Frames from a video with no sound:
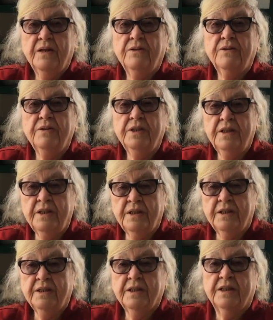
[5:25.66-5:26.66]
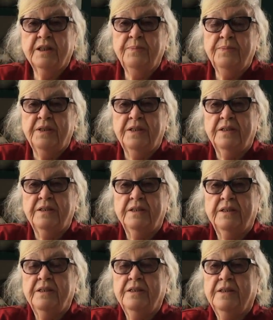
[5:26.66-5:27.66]
Oh yeah, I got up then, and
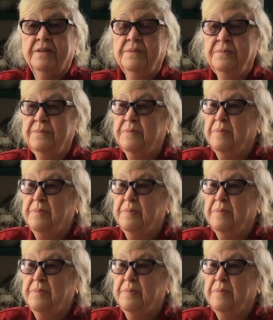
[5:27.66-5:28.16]
I